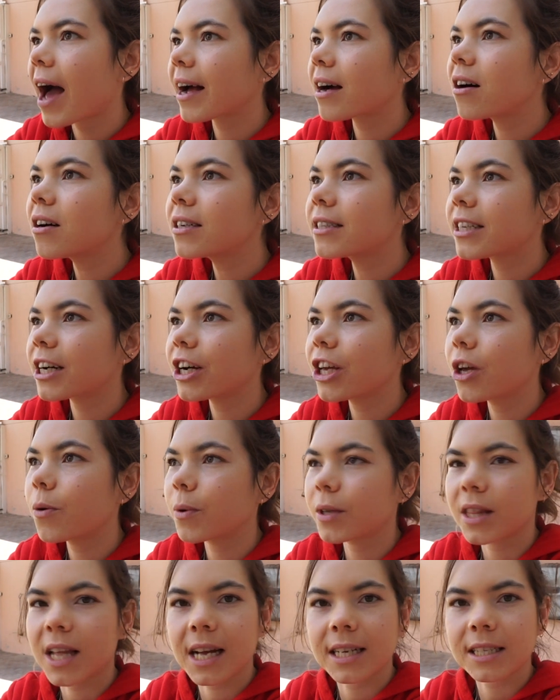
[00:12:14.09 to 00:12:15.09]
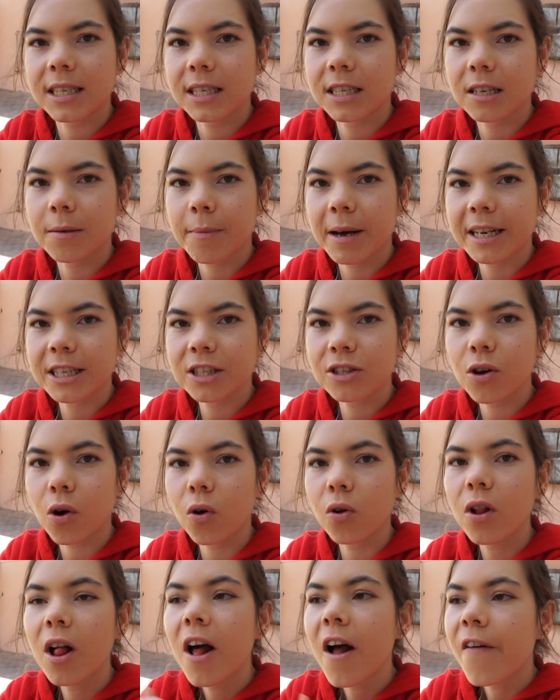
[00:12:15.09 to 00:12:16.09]
I can't tell you what that did to my
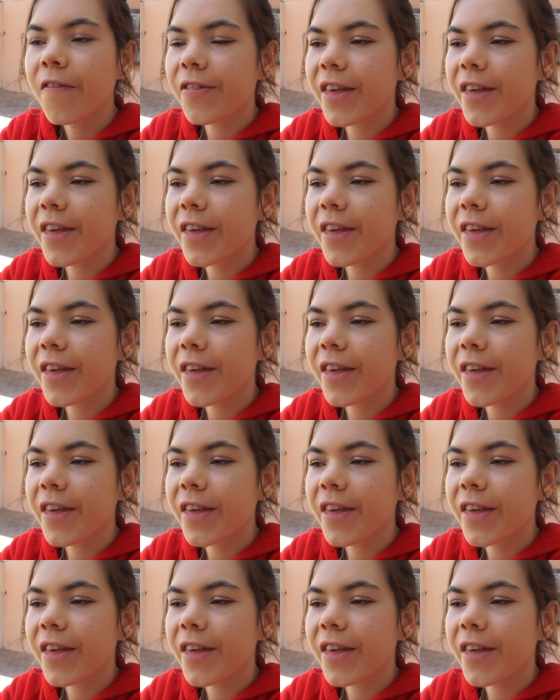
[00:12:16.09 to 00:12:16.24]
soul.